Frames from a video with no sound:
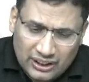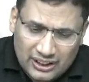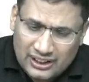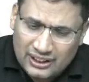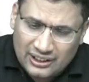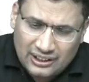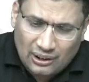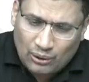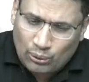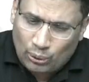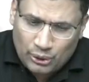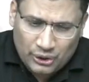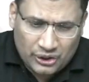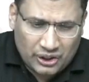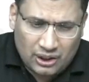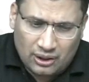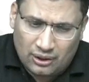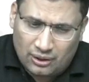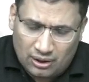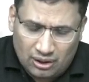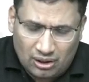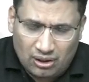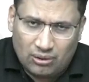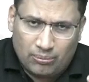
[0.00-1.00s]
the question,
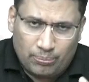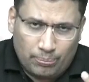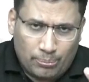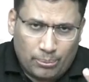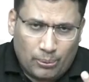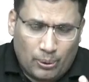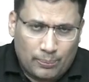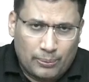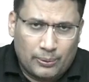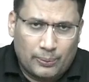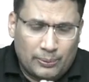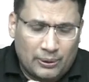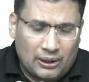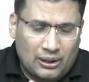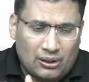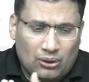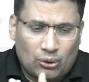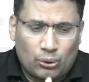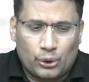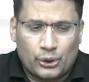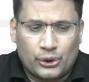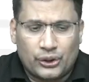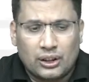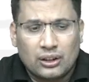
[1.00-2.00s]
probable
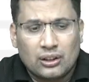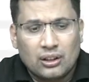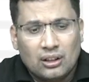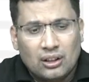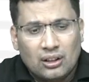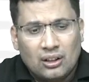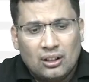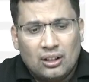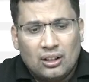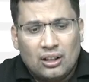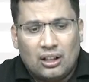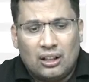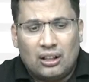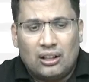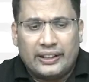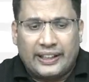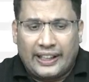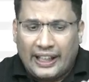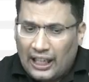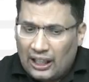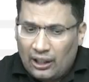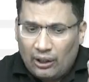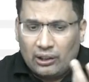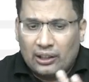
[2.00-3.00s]
question.
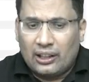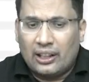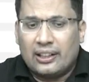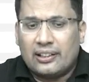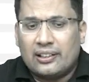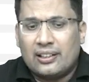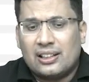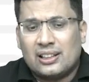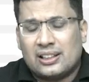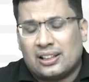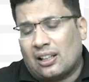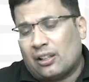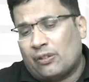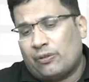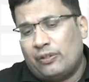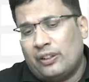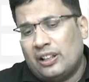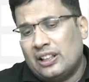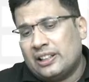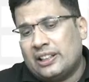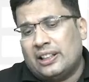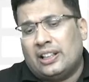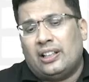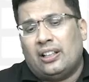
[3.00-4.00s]
Calculate the surface
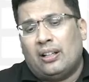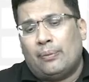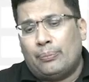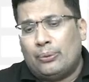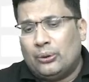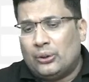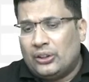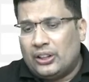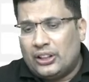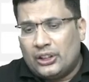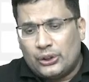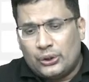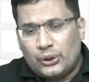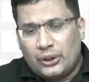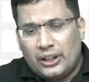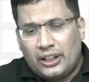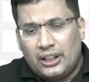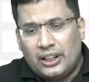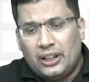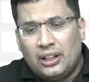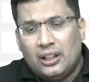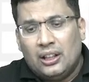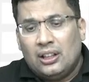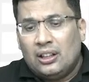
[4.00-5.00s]
area bone injury
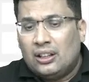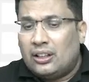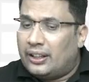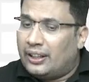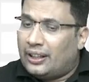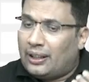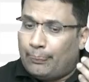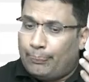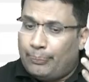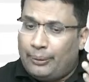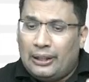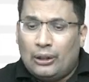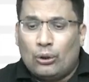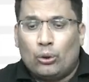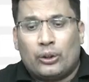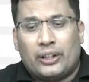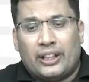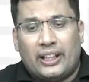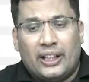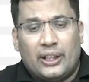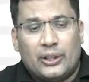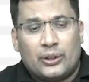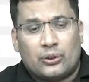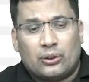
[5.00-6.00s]
in a below
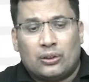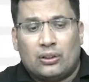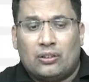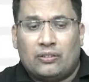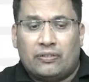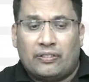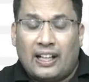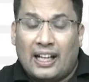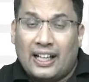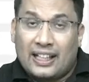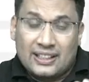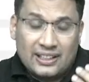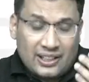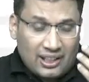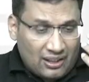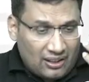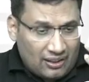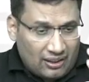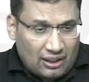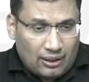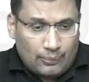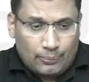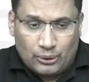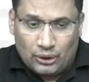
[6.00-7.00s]
case of accidental
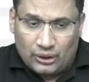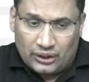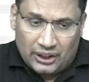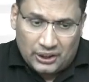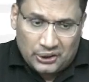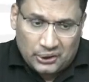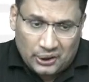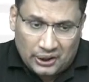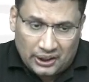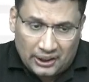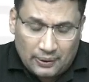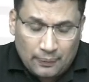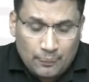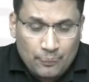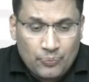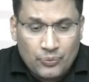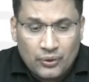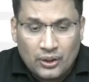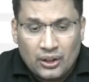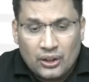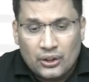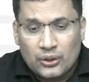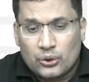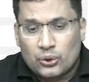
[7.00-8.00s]
bone injury.
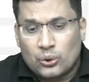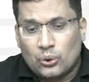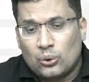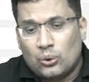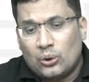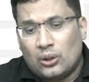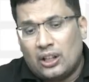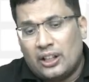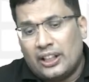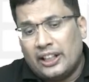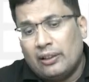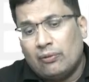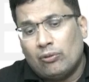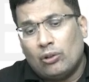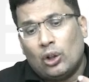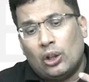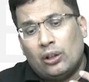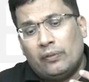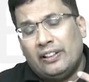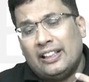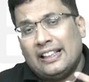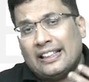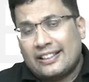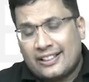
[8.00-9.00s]
So,
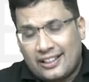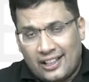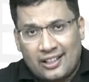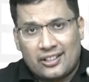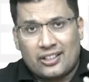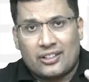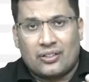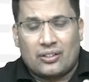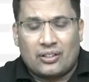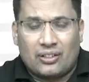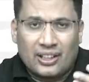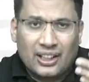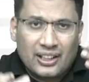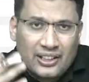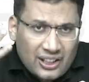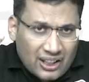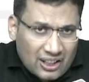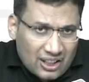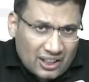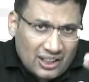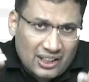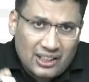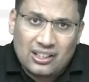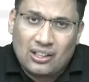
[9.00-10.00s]
involving chest, the chest
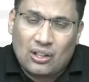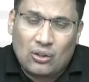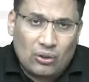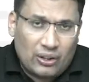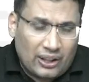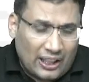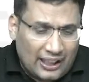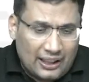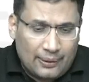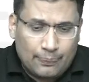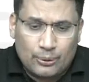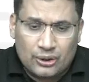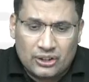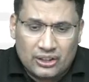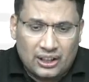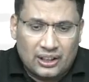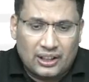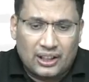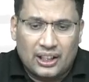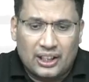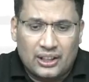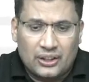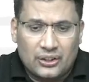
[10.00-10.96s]
is around 9%,